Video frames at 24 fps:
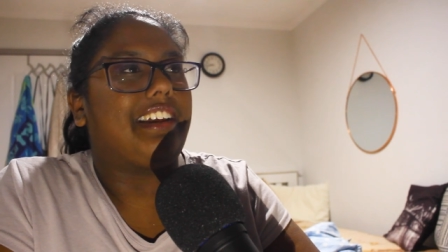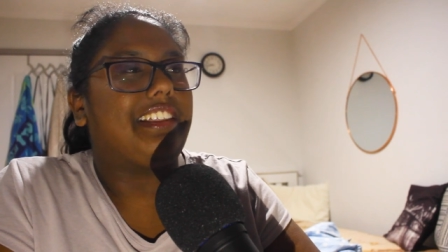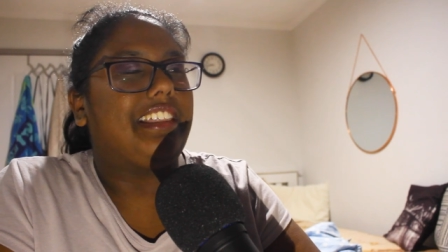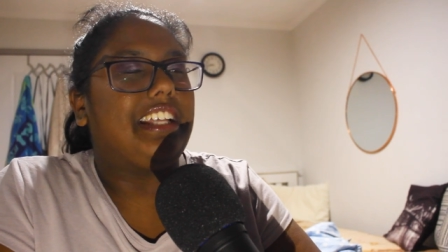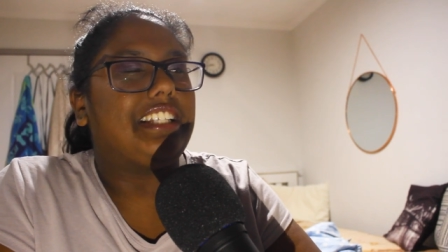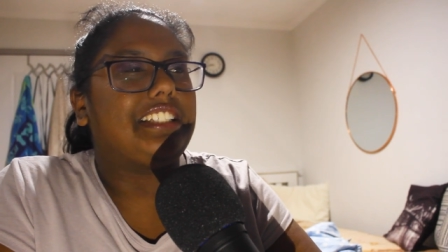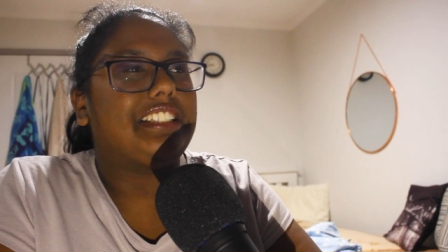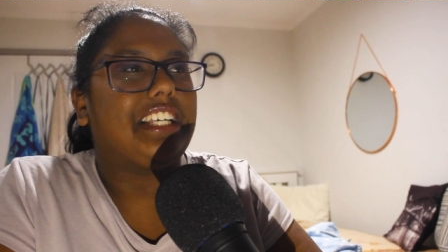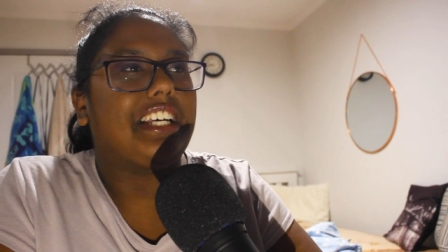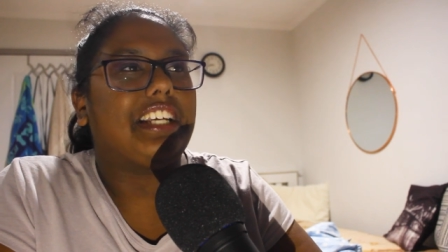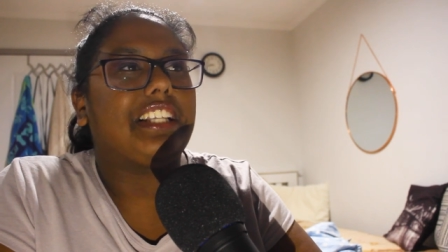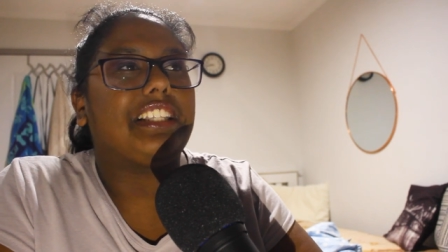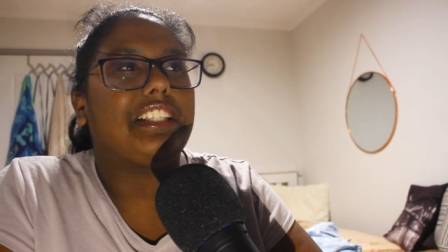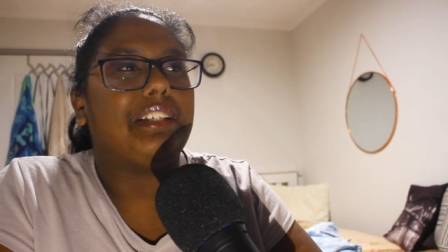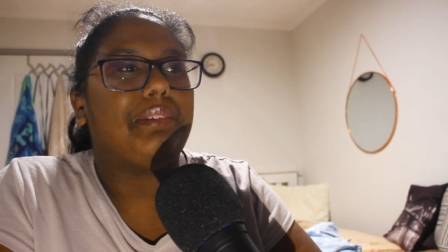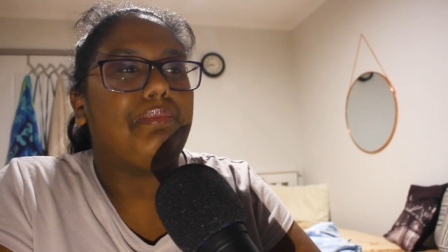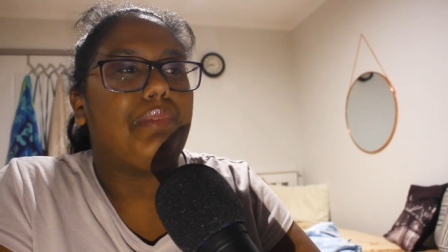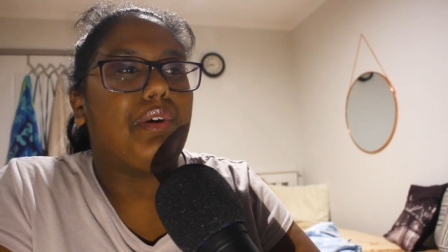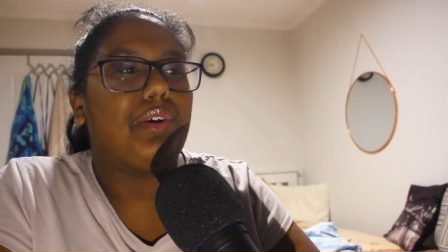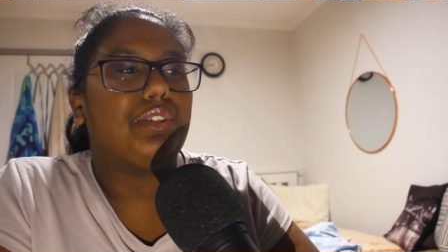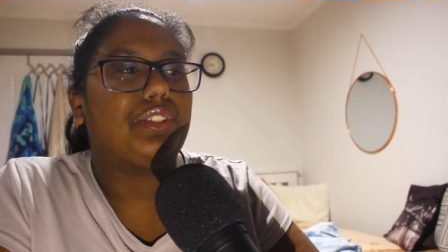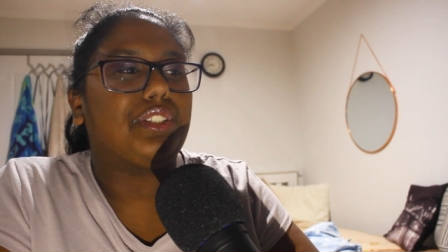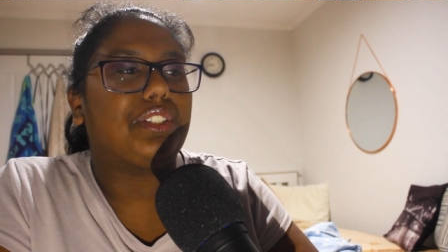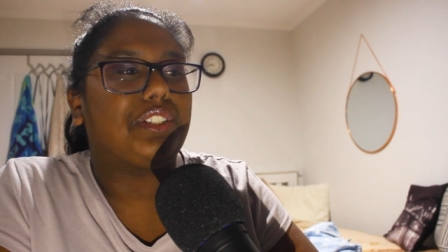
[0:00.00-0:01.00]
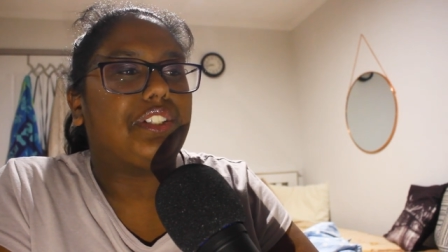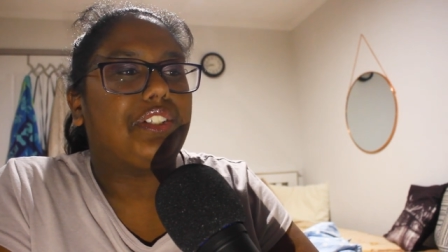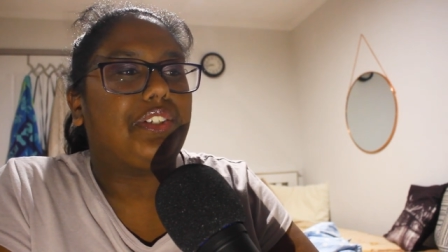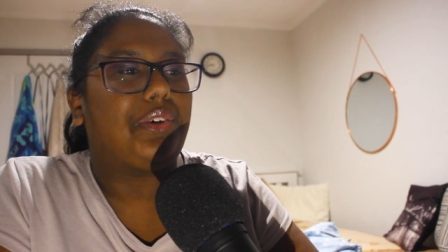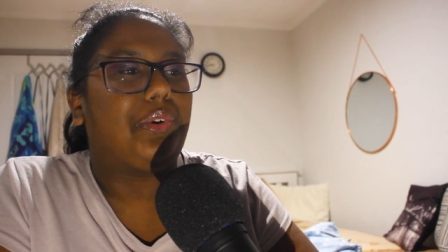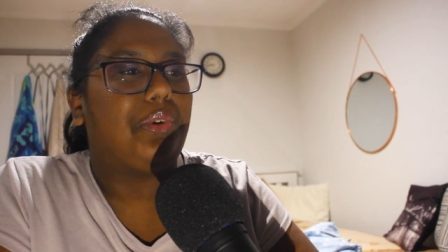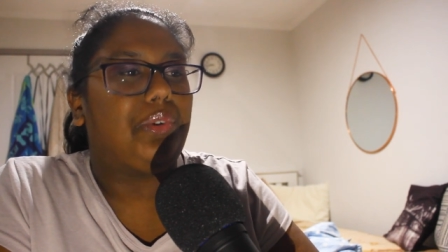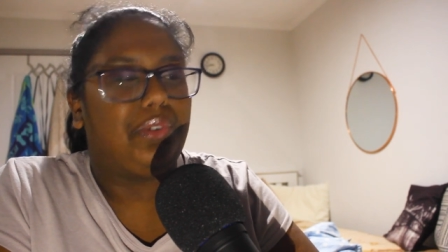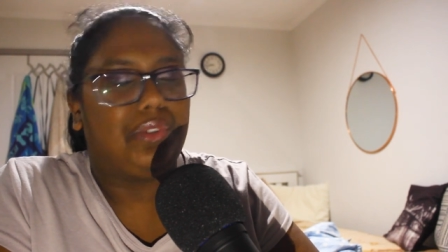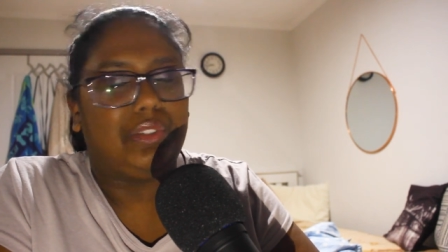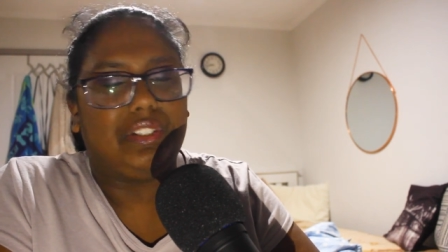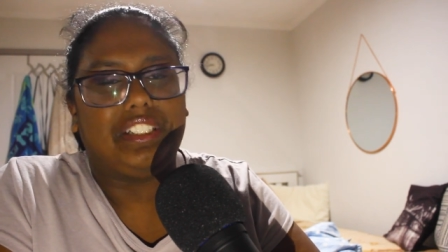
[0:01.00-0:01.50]
That's, like, the most
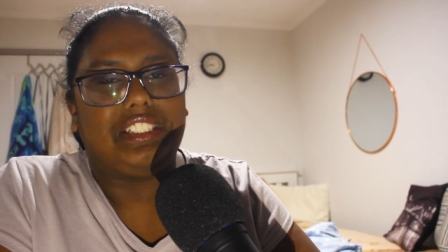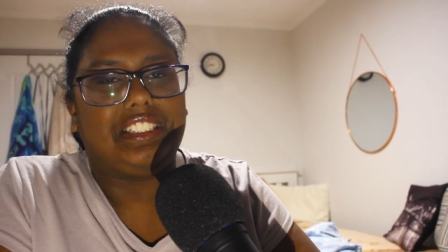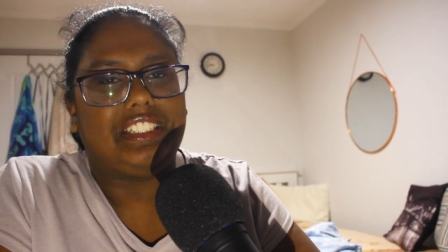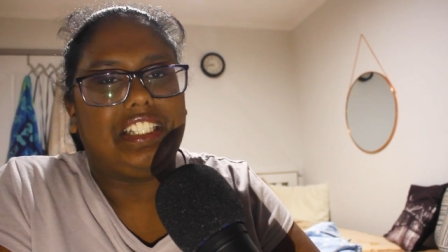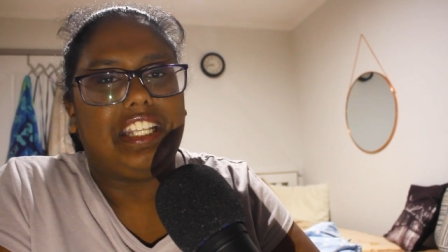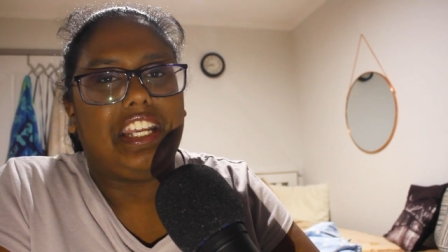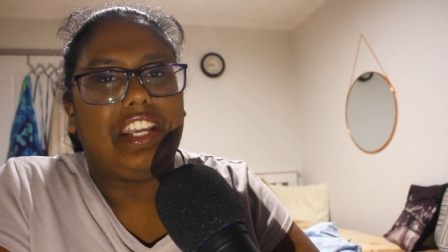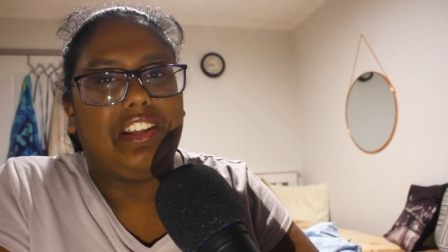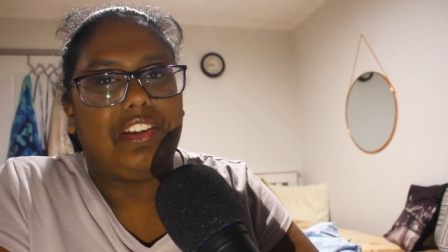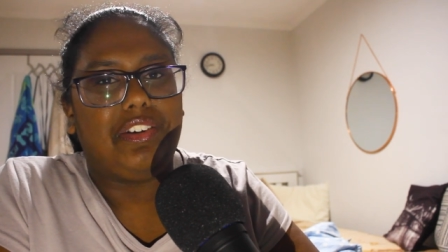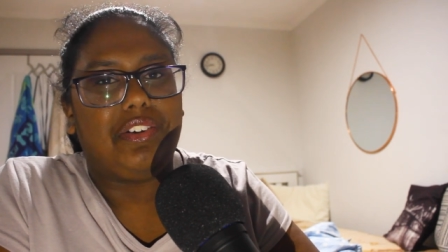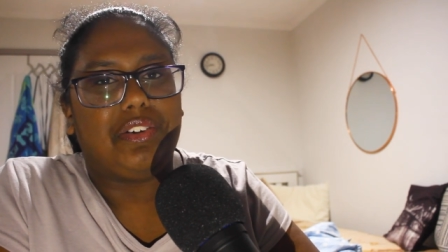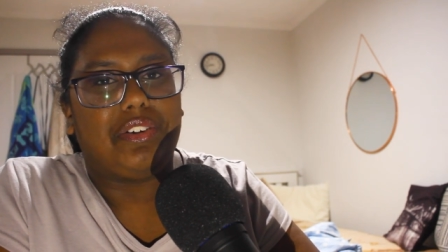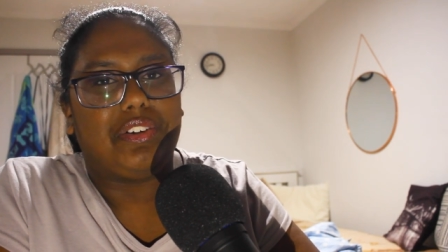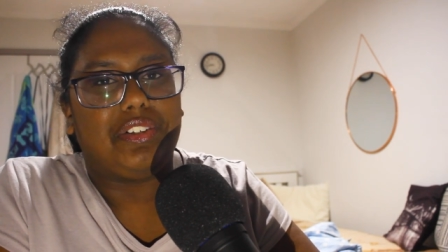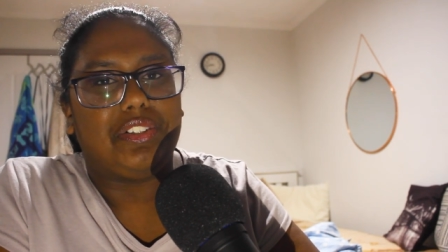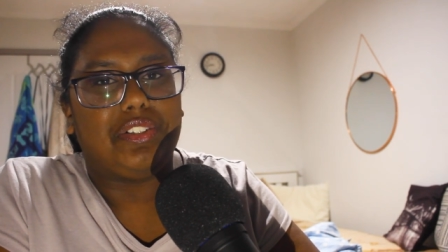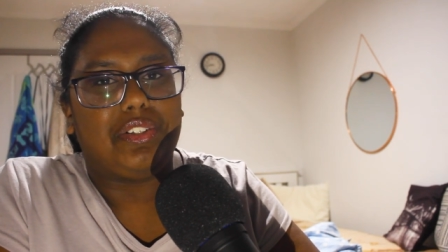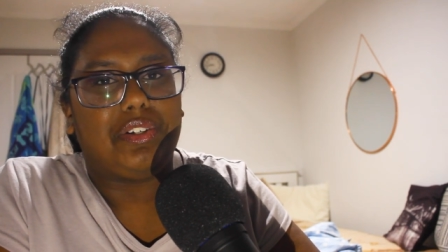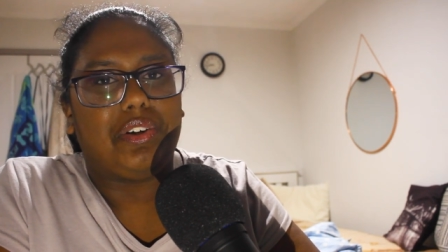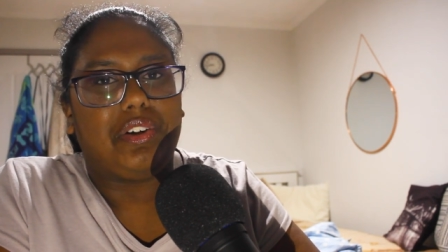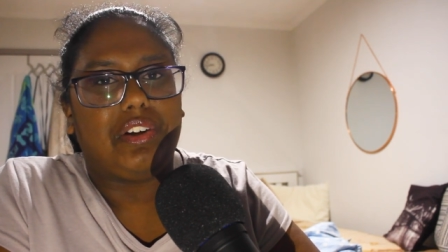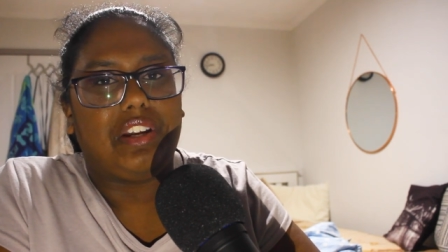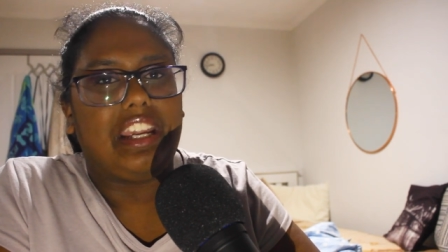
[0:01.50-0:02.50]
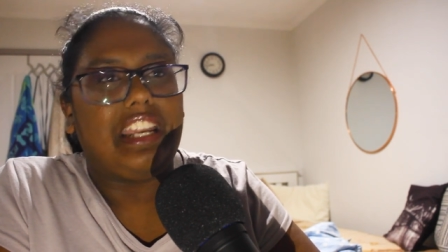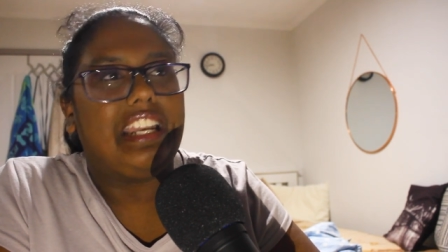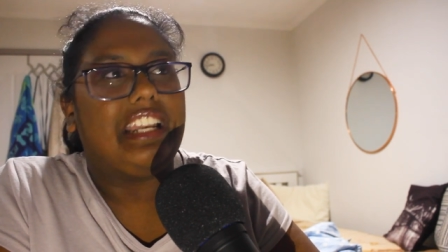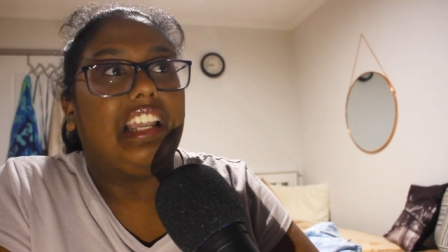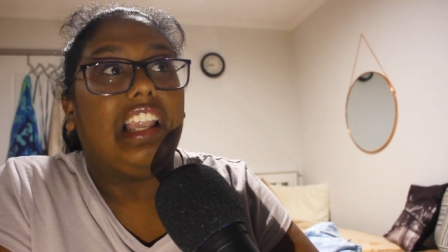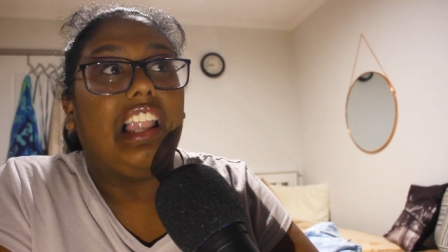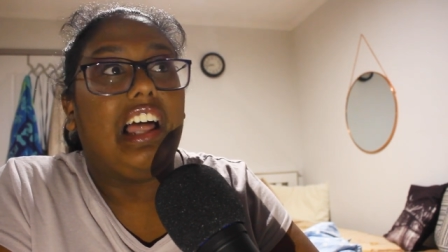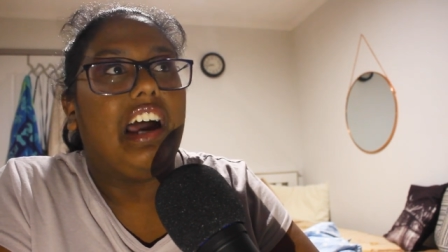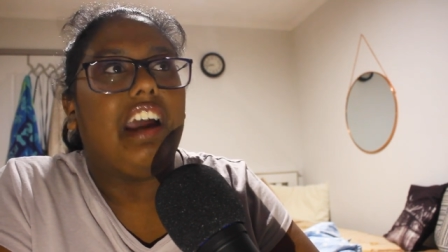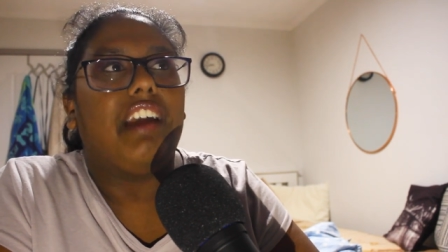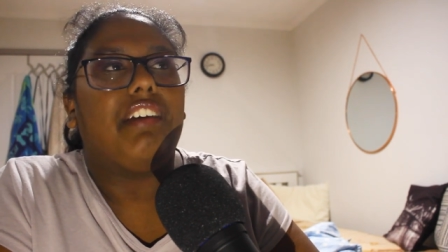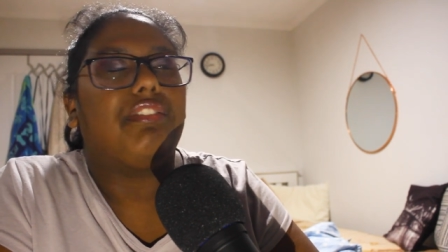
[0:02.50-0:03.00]
coolest thing you can do in
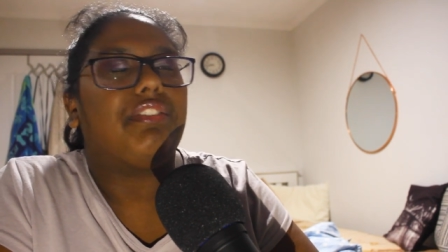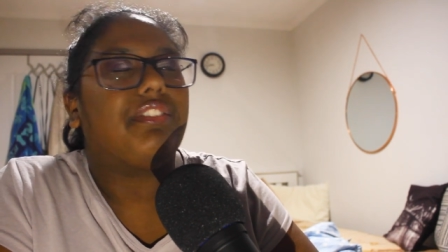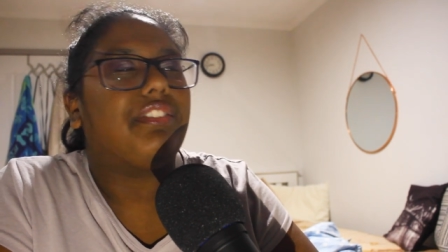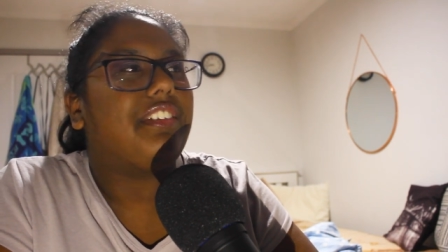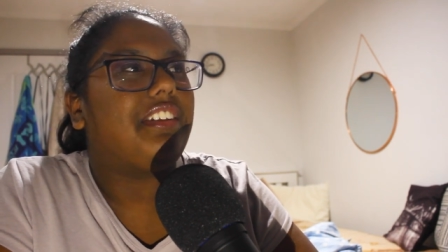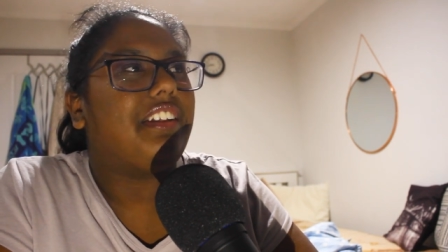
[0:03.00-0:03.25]
life,